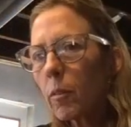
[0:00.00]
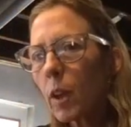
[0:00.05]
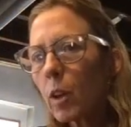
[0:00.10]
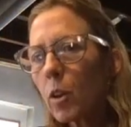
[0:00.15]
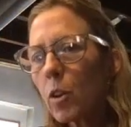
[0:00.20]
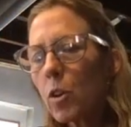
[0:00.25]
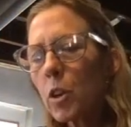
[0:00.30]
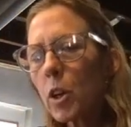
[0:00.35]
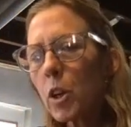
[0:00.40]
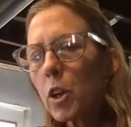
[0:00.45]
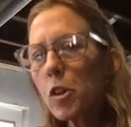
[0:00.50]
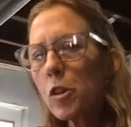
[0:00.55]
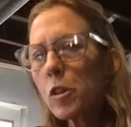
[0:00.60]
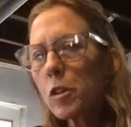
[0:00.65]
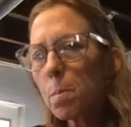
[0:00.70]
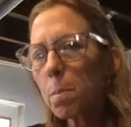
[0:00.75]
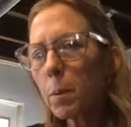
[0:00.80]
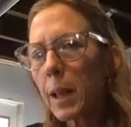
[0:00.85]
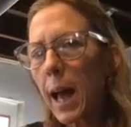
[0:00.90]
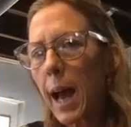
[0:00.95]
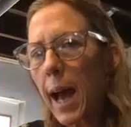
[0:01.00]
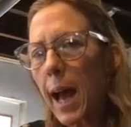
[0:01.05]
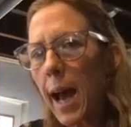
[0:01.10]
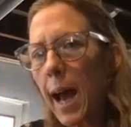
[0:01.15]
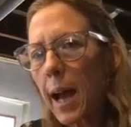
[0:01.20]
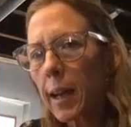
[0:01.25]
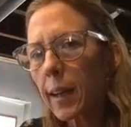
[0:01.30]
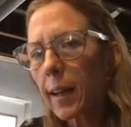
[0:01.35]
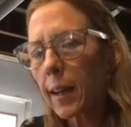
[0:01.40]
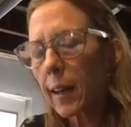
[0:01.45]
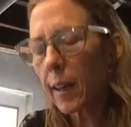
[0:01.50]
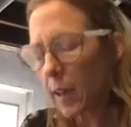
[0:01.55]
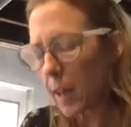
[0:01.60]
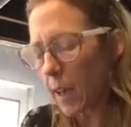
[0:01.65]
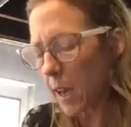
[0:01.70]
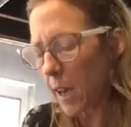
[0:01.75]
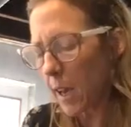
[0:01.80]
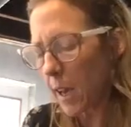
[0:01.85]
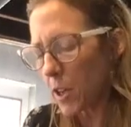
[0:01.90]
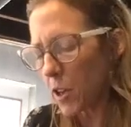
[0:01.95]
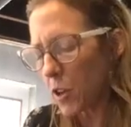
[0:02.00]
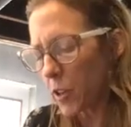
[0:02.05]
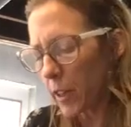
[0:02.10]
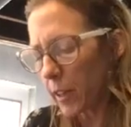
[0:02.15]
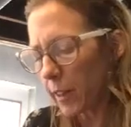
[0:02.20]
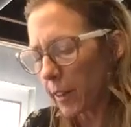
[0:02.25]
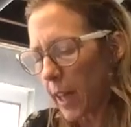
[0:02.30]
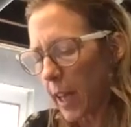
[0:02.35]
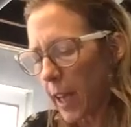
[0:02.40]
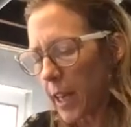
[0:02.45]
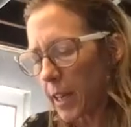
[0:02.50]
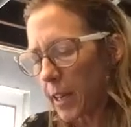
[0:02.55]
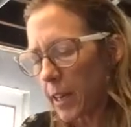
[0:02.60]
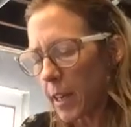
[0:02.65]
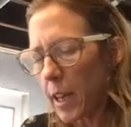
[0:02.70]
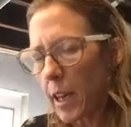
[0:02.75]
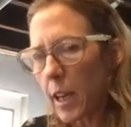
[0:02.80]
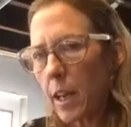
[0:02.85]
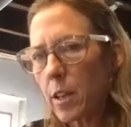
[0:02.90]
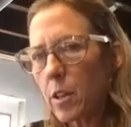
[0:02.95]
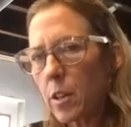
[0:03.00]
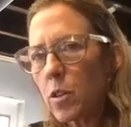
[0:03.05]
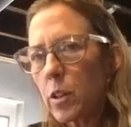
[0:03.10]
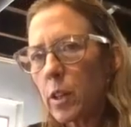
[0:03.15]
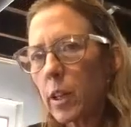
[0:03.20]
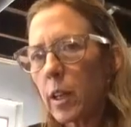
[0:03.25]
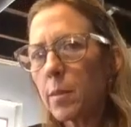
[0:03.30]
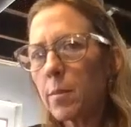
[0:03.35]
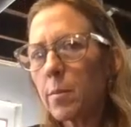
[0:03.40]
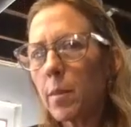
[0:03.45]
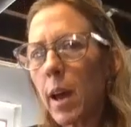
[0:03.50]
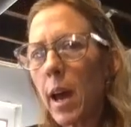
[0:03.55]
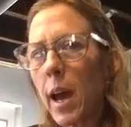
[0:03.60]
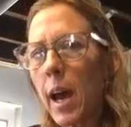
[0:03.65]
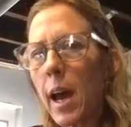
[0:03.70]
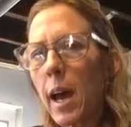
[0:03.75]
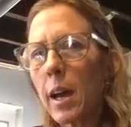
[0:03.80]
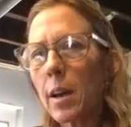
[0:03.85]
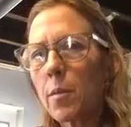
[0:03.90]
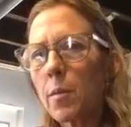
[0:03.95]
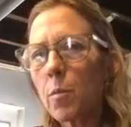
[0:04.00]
you can use black. You could lighten it. You can add.